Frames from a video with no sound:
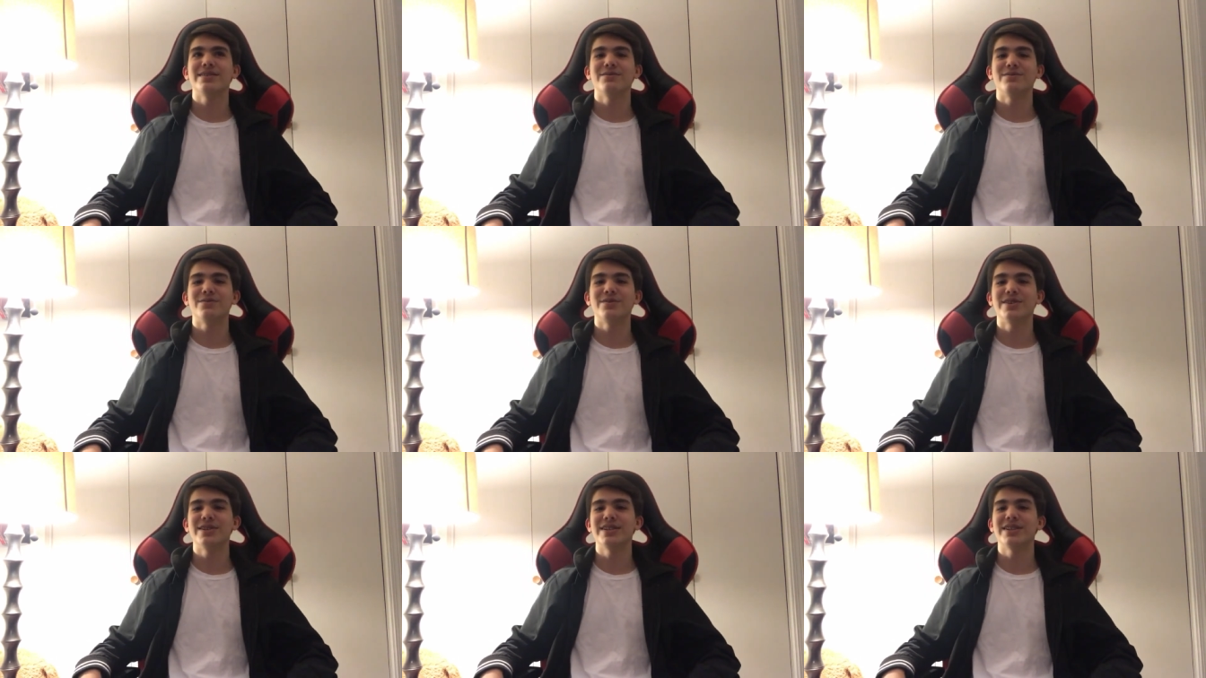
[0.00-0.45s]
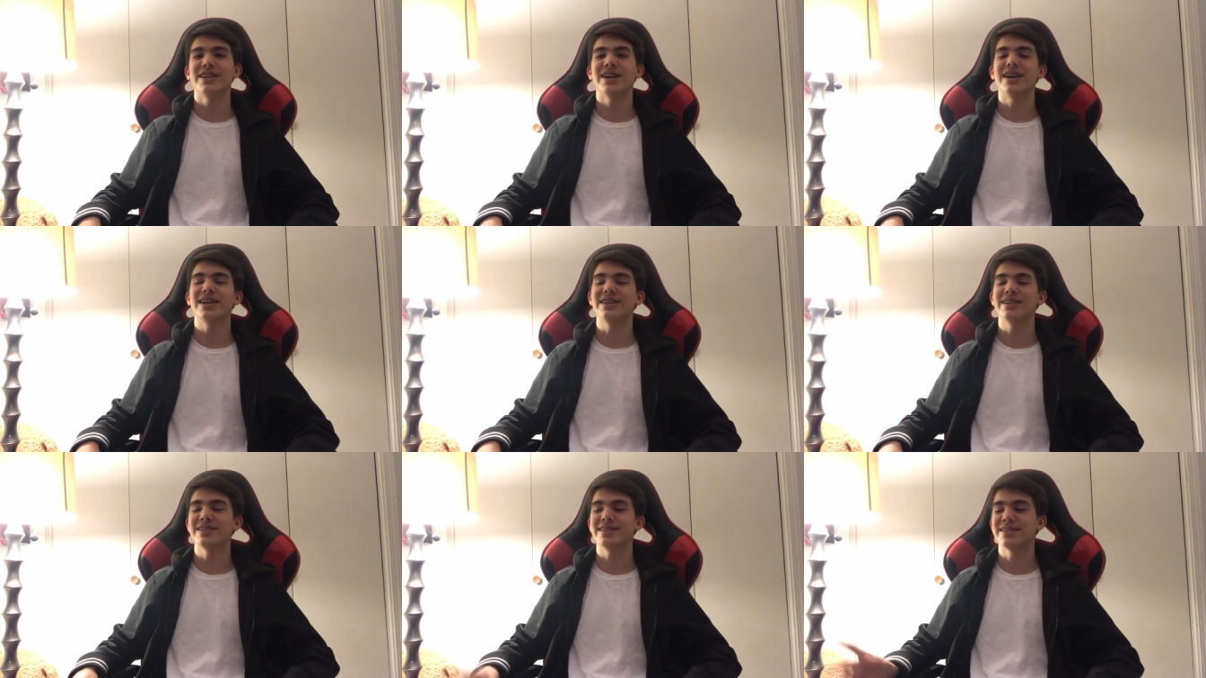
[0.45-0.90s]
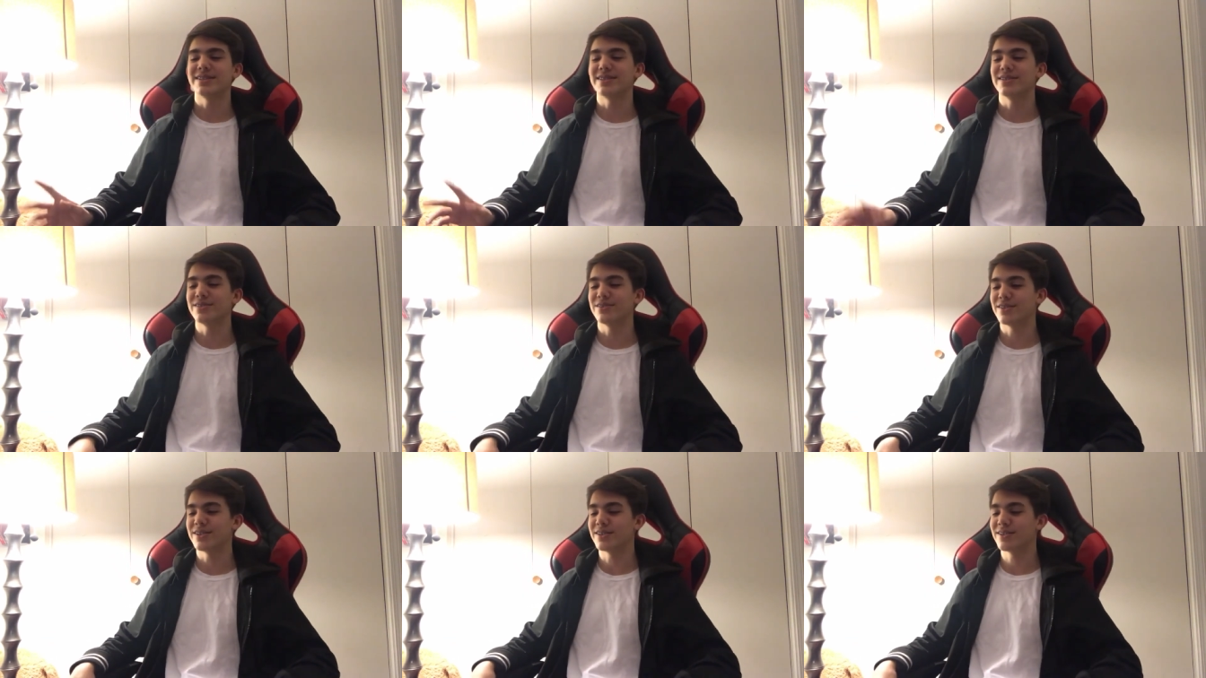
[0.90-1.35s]
to 190 to
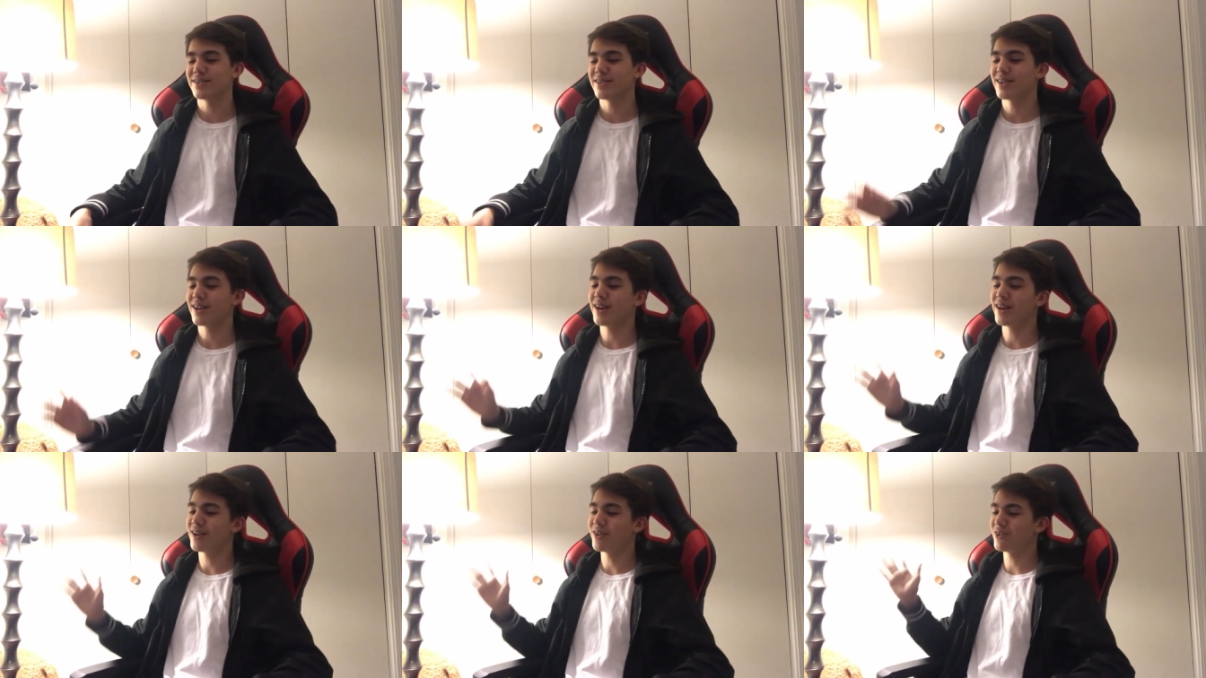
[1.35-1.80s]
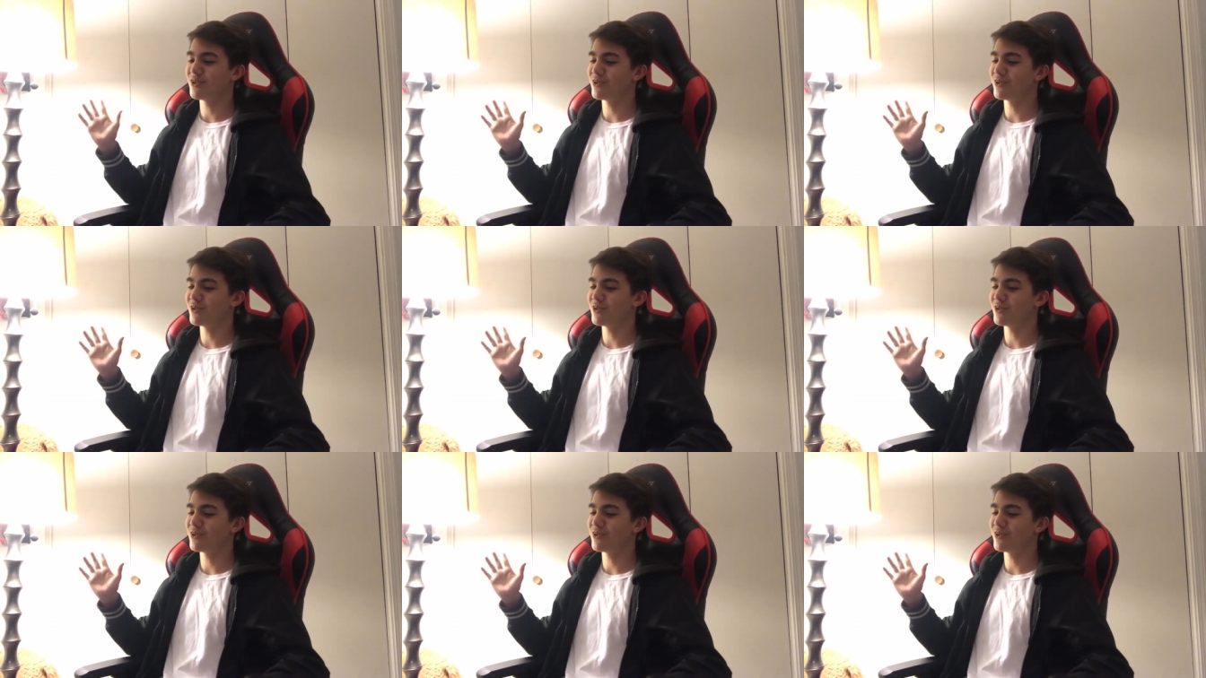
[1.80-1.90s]
200.